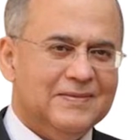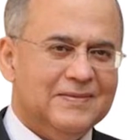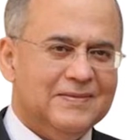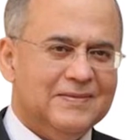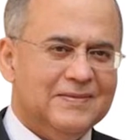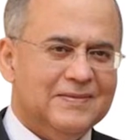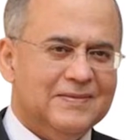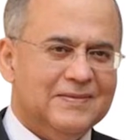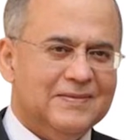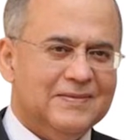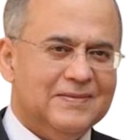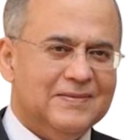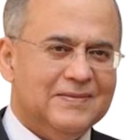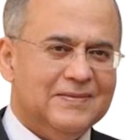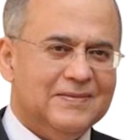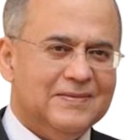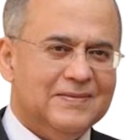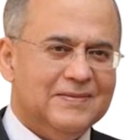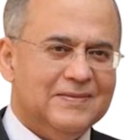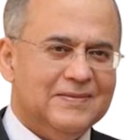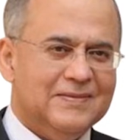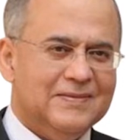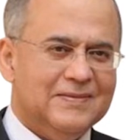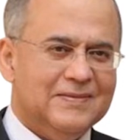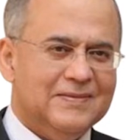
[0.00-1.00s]

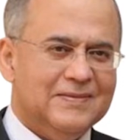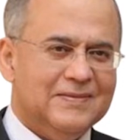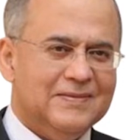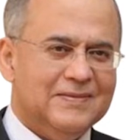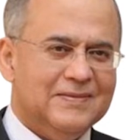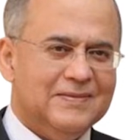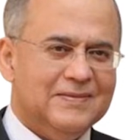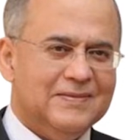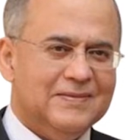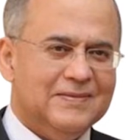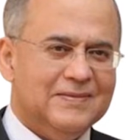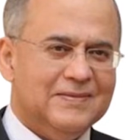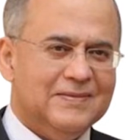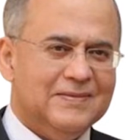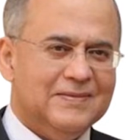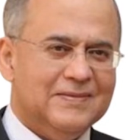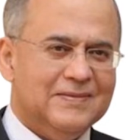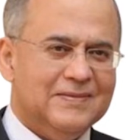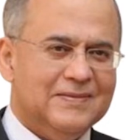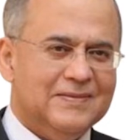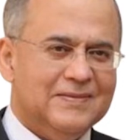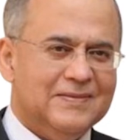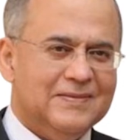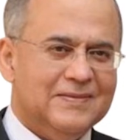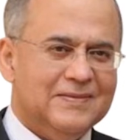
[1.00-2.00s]

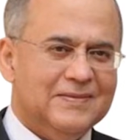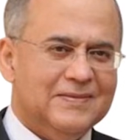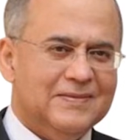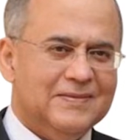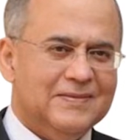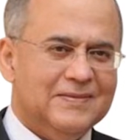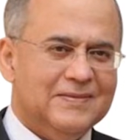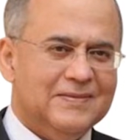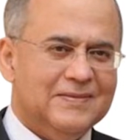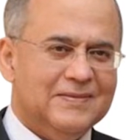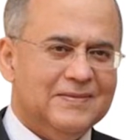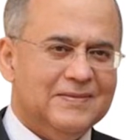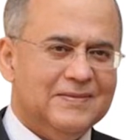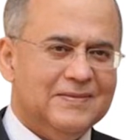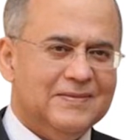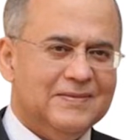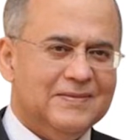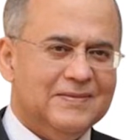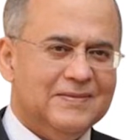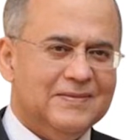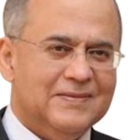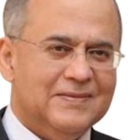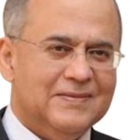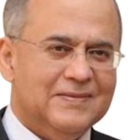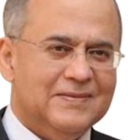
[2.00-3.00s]

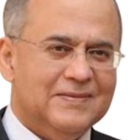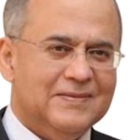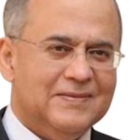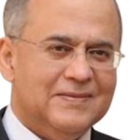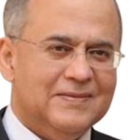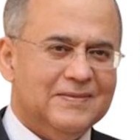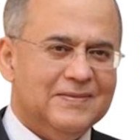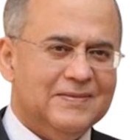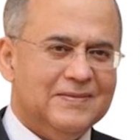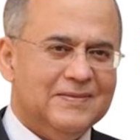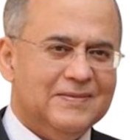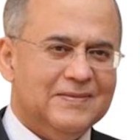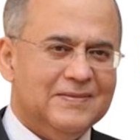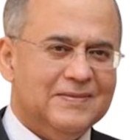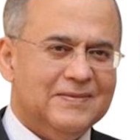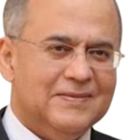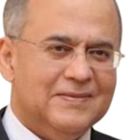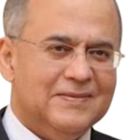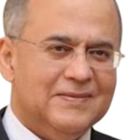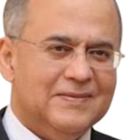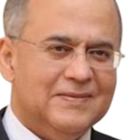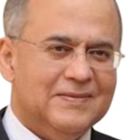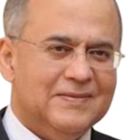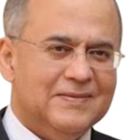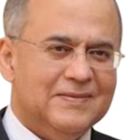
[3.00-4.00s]

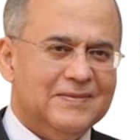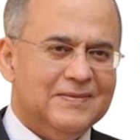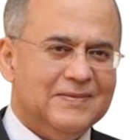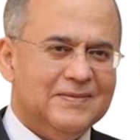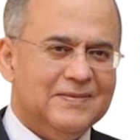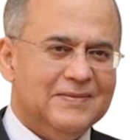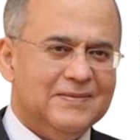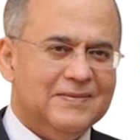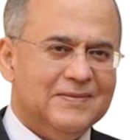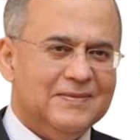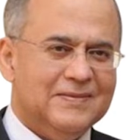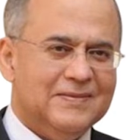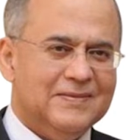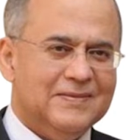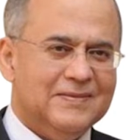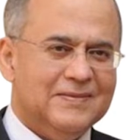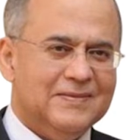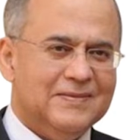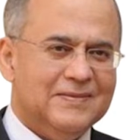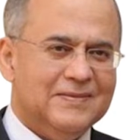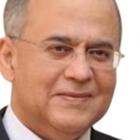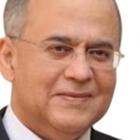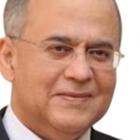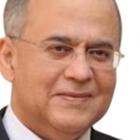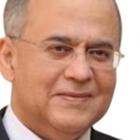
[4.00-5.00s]

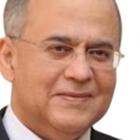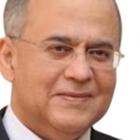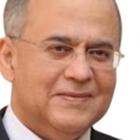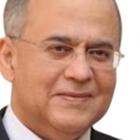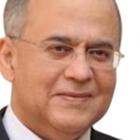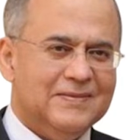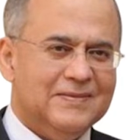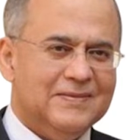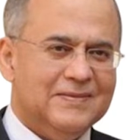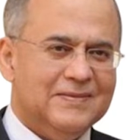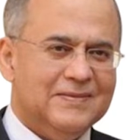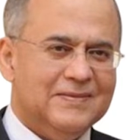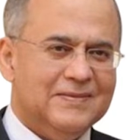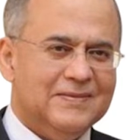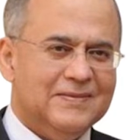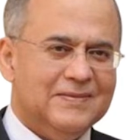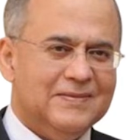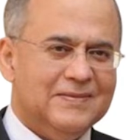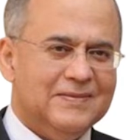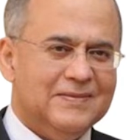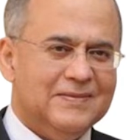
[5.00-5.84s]
[no speech]